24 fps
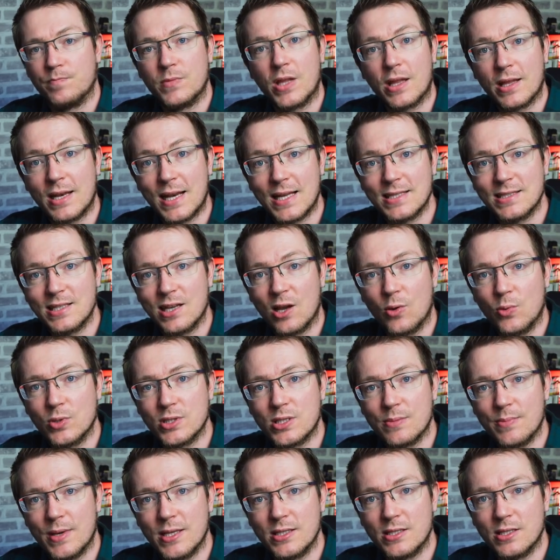Now, the last thing I
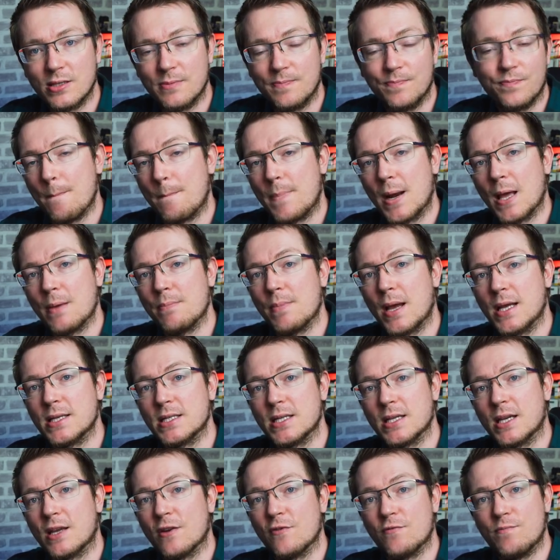want to mention,
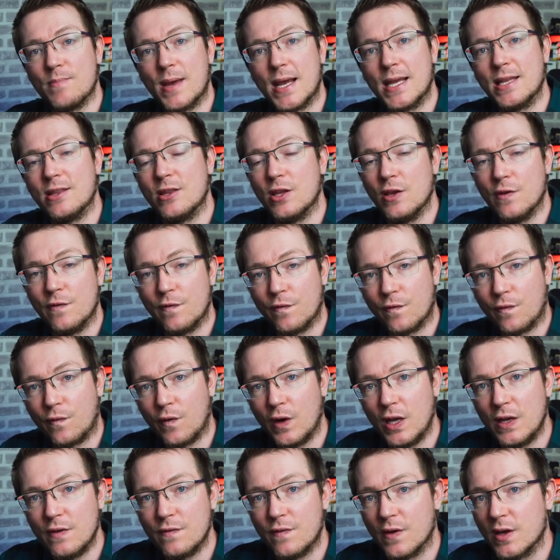Blackmagic have made the
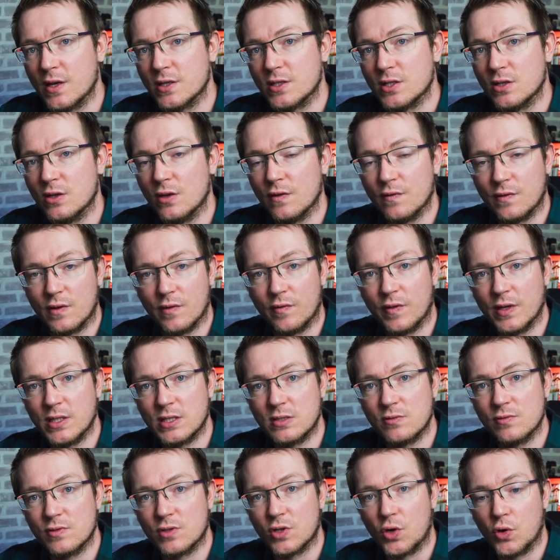free version of
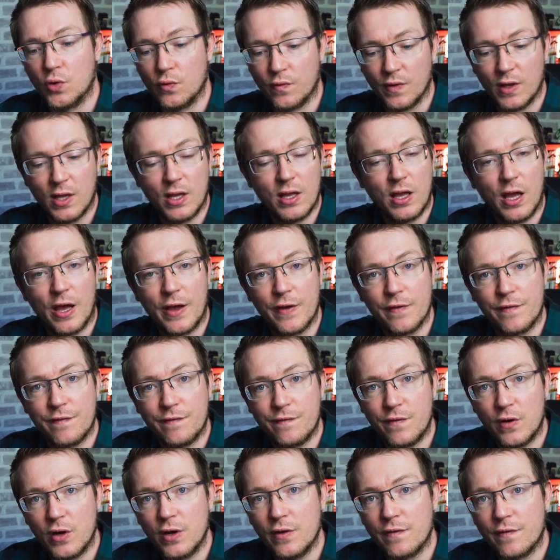DaVinci Resolve a
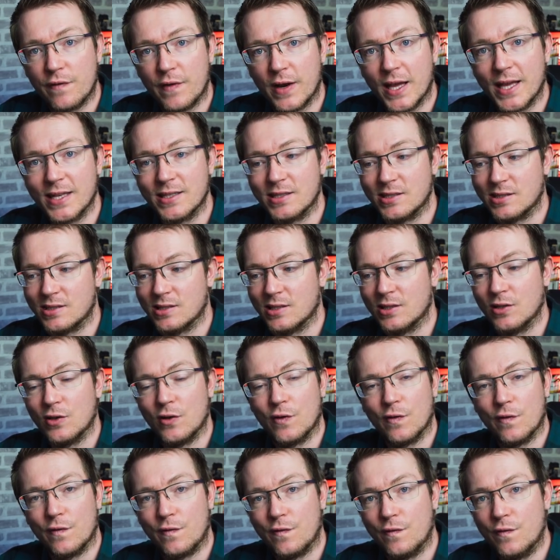fully fledged,
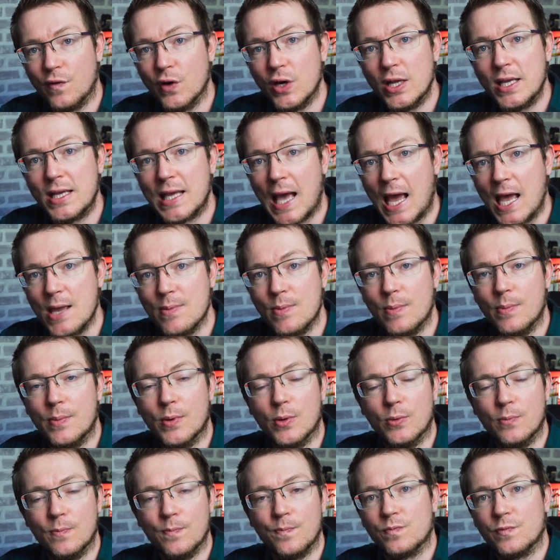fully
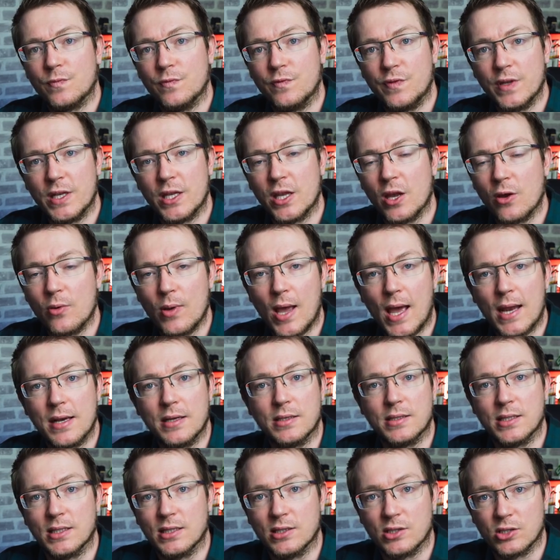capable video
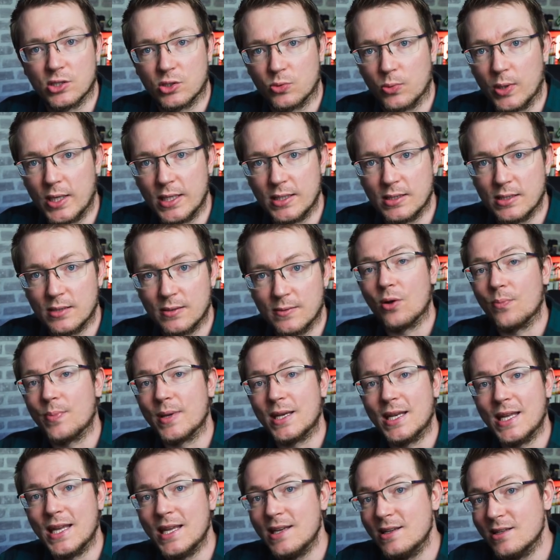editing suite. Not
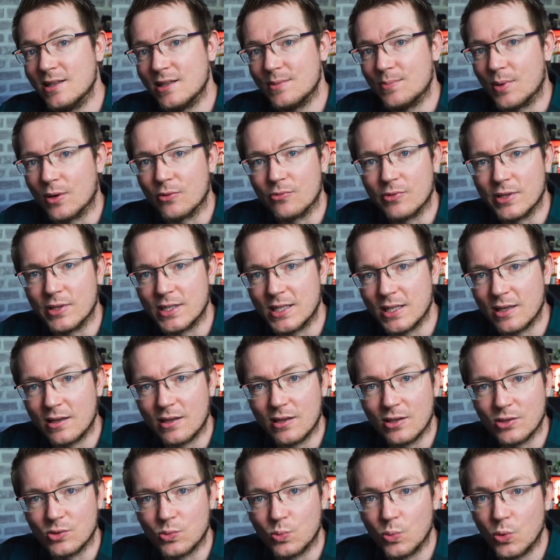been hindered by
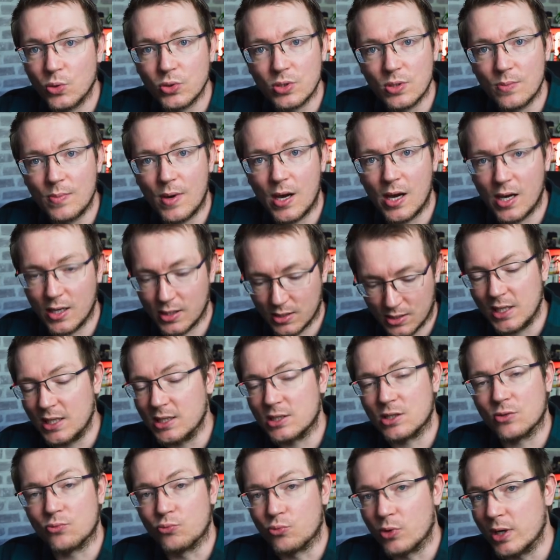ridiculous watermarks.
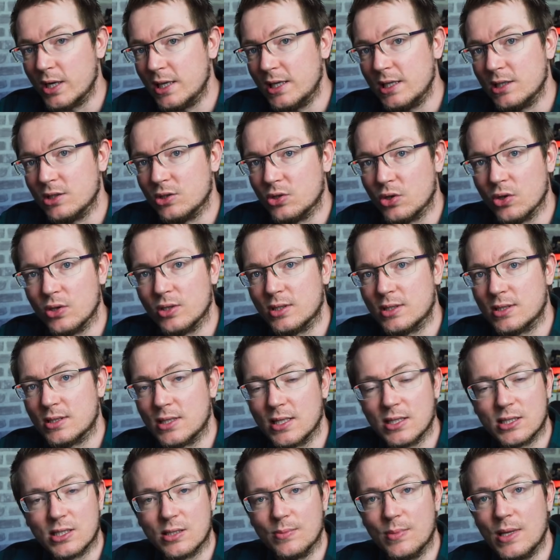It's a really good
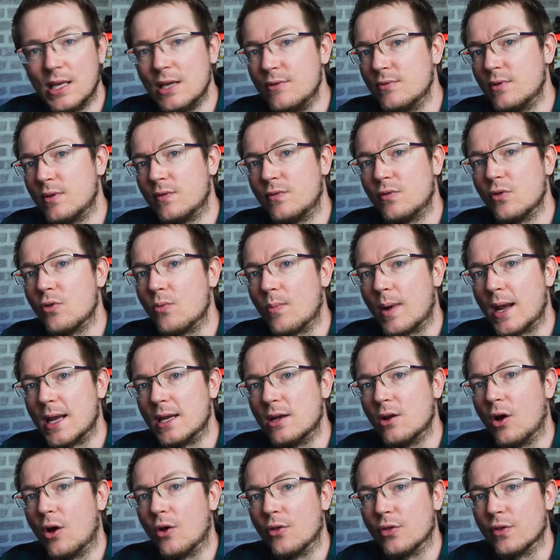system, even if you
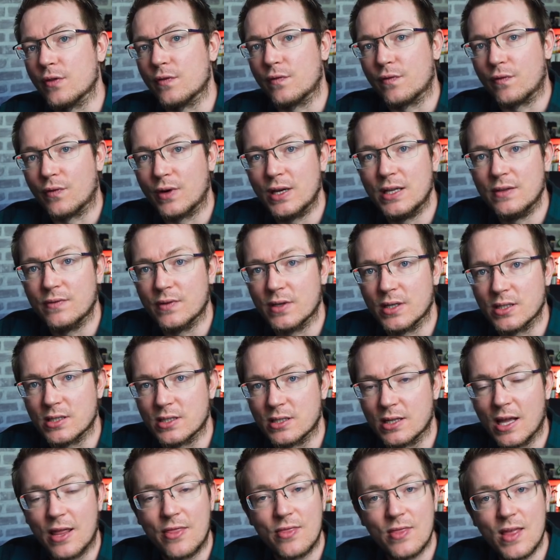remain on the free
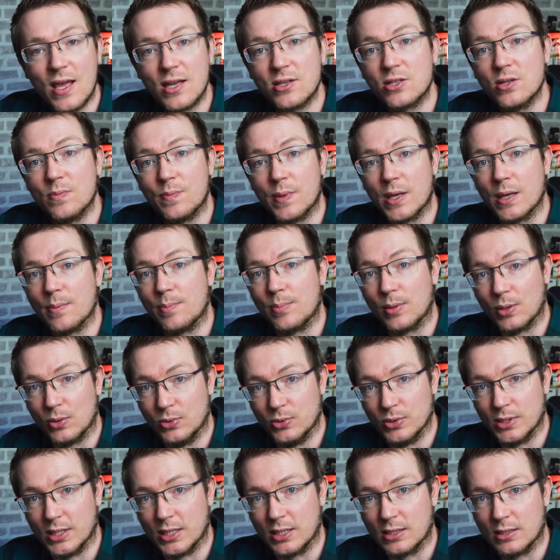version, and that should be
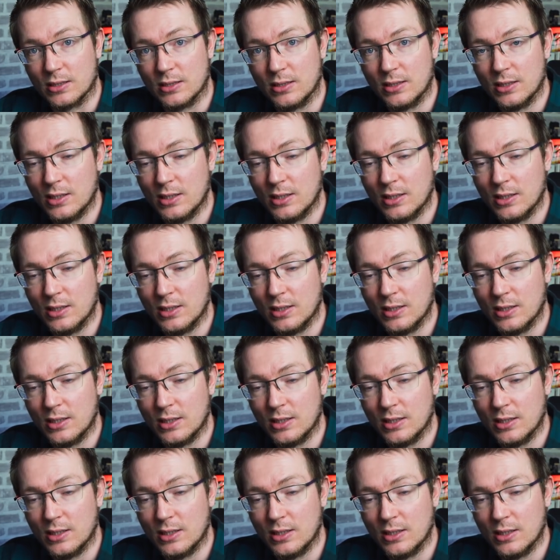applauded.